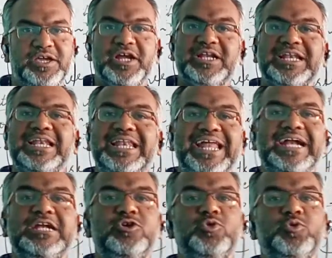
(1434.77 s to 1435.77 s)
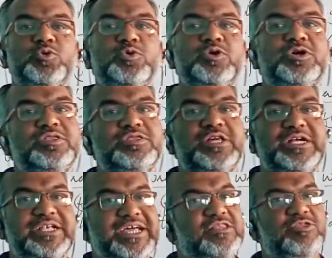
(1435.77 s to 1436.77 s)
It led to the
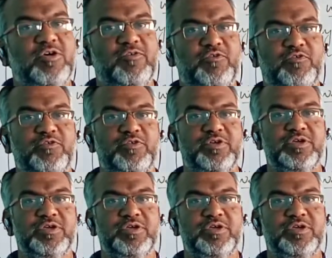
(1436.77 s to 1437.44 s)
death of